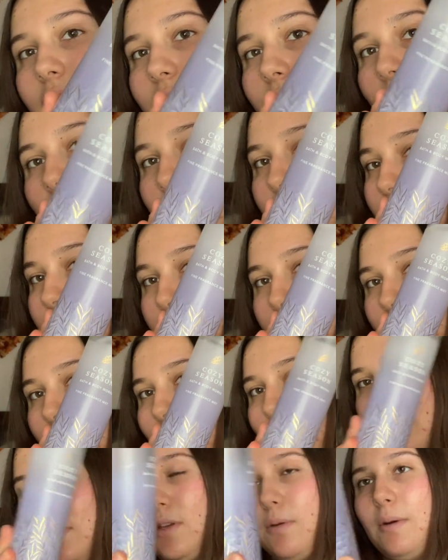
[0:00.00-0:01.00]
I just
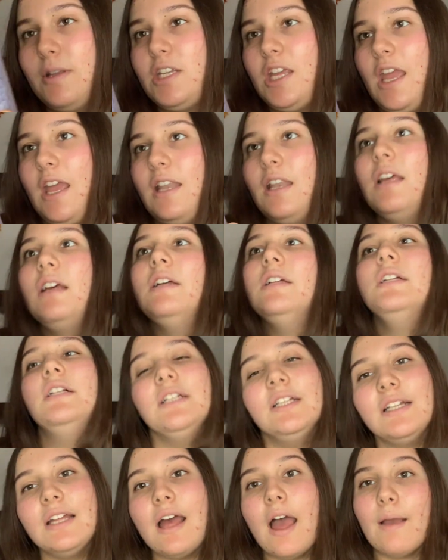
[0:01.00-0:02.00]
love this so much. And
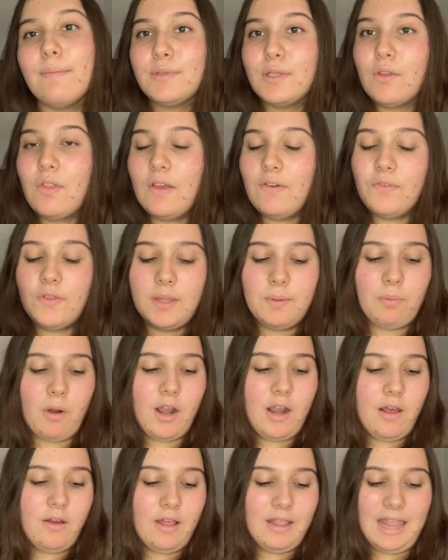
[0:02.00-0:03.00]
I'm so thankful they
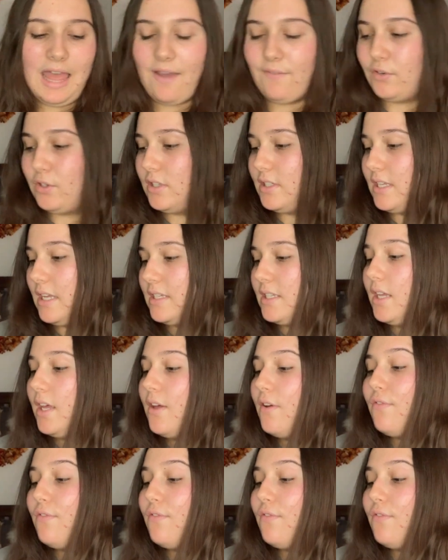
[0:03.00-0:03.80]
brought out a lavender scent.